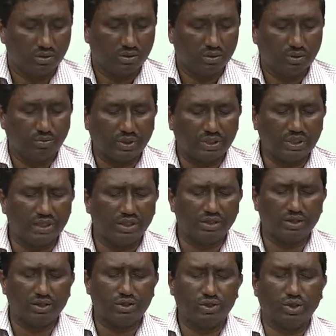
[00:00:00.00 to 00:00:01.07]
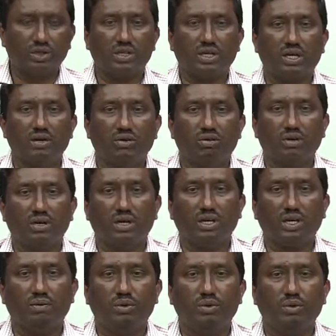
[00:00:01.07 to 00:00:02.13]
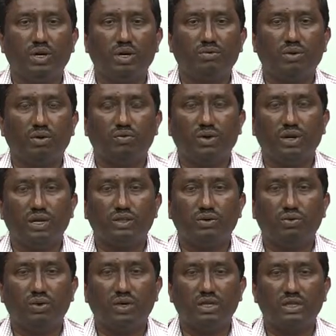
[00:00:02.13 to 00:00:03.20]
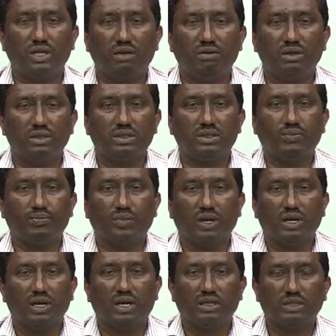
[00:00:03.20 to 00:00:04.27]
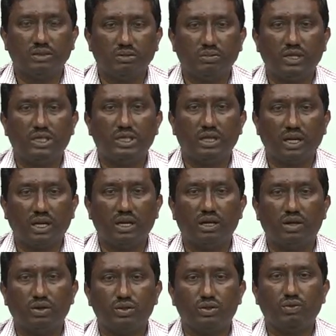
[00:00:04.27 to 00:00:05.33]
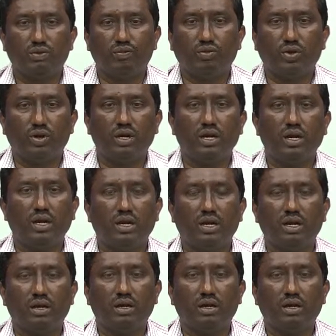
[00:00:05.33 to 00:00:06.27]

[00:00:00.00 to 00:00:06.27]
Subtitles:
The present short circuit capability for various voltage levels, as mentioned earlier also, or 400